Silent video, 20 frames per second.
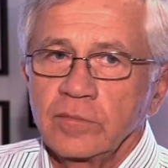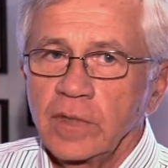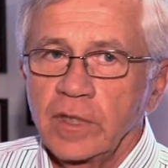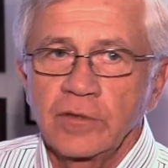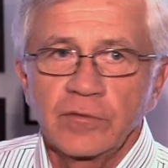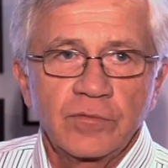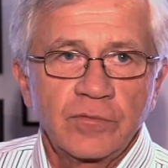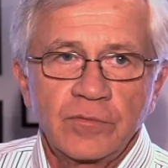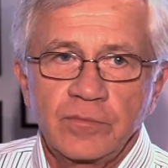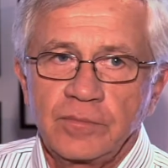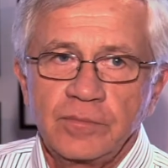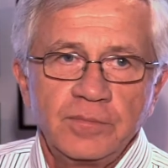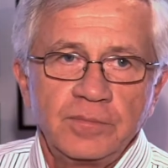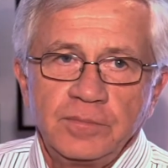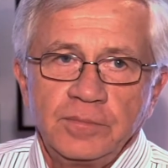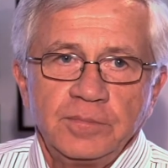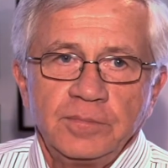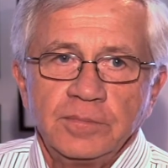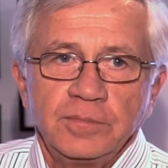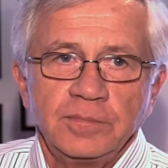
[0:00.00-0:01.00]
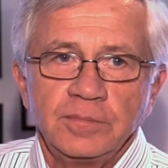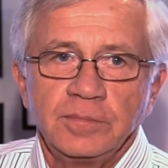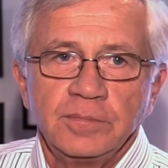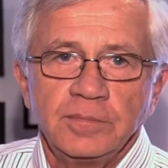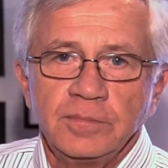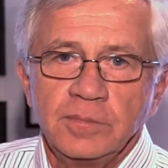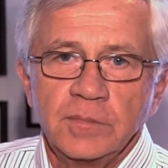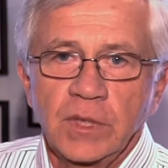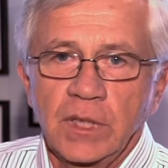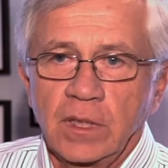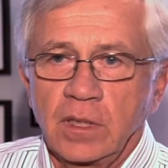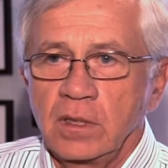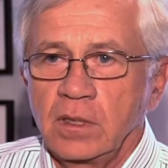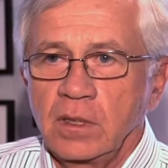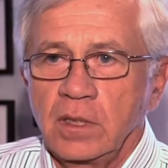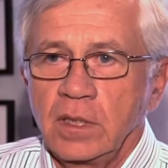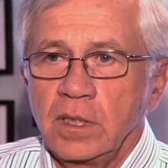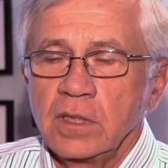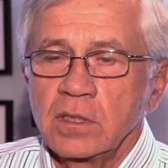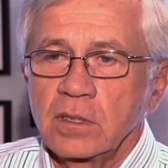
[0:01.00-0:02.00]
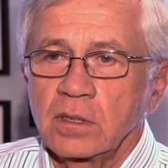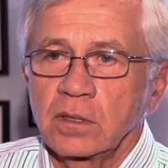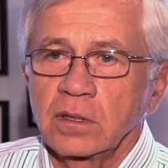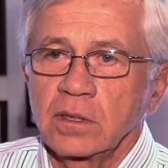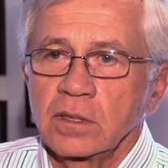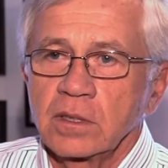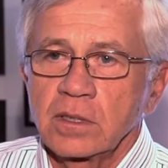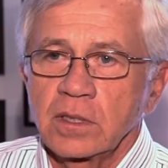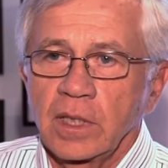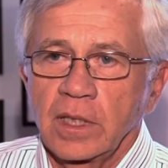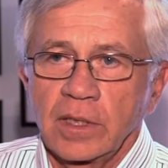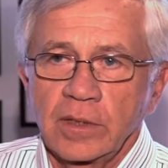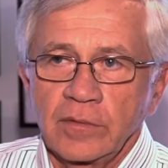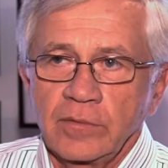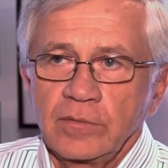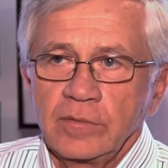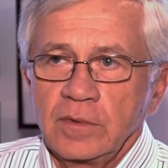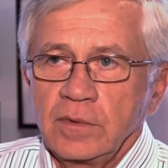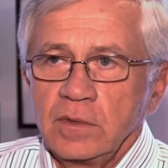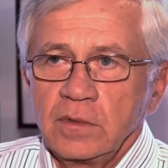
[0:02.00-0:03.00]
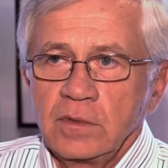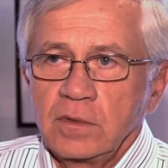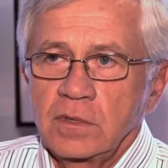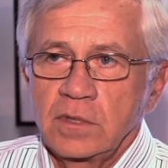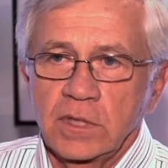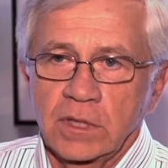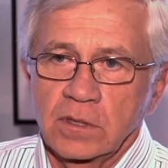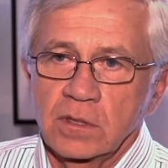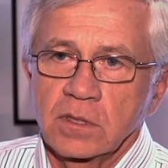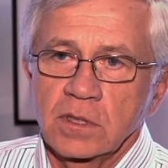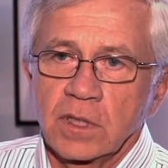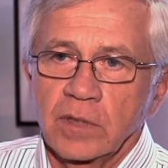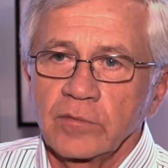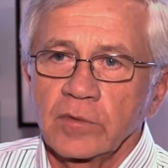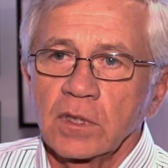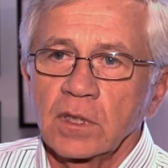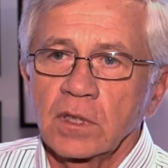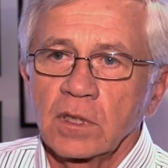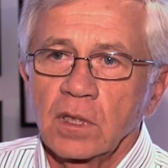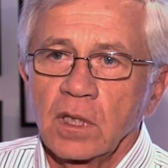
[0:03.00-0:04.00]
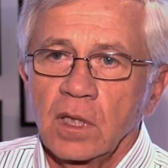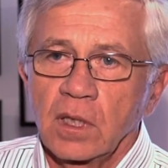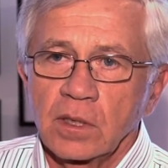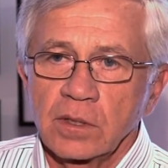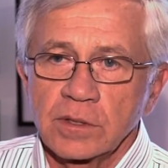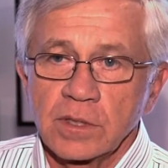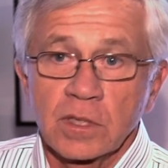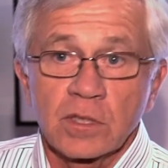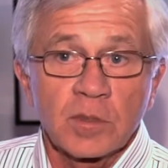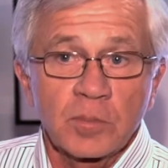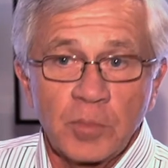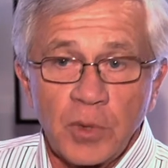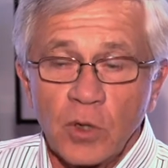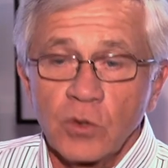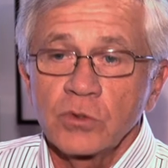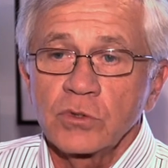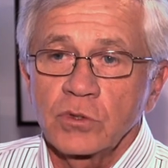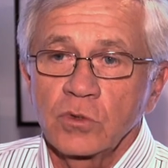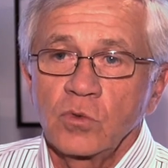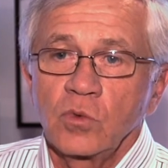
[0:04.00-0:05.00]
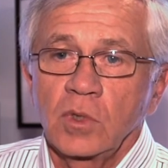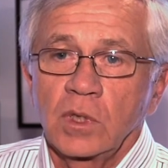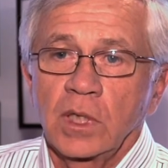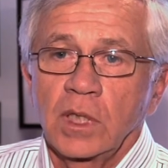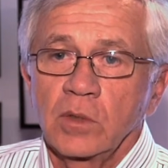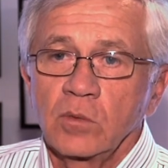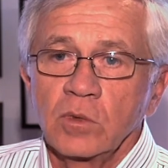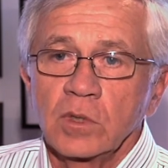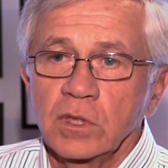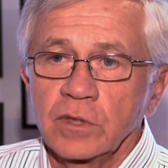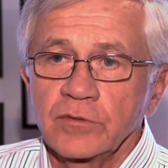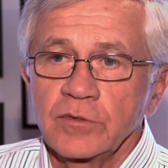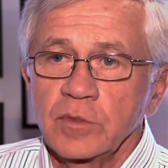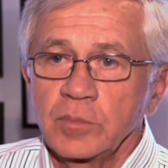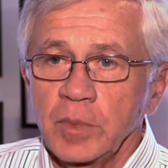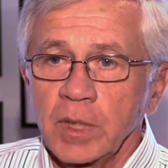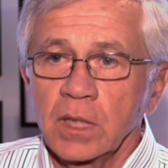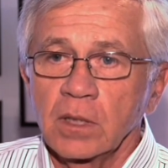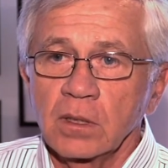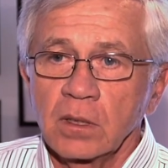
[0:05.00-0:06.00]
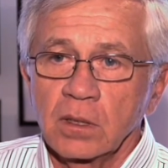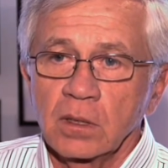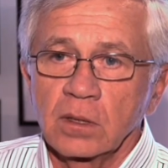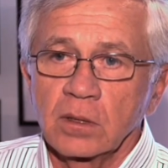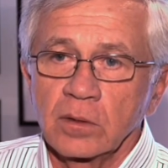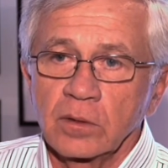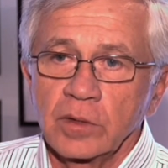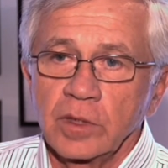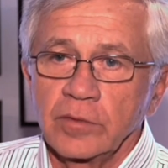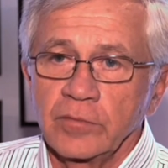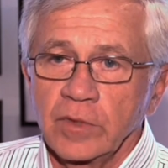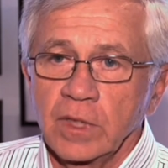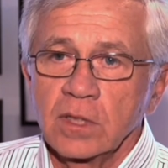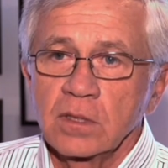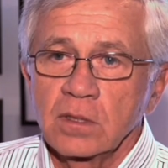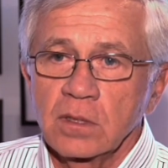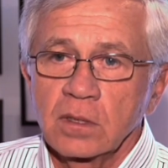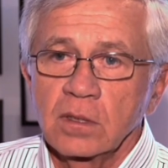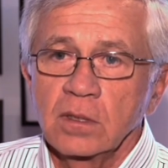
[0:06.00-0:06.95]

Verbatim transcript: I've easily saved six or seven hundred dollars as opposed to what I would have spent on other events.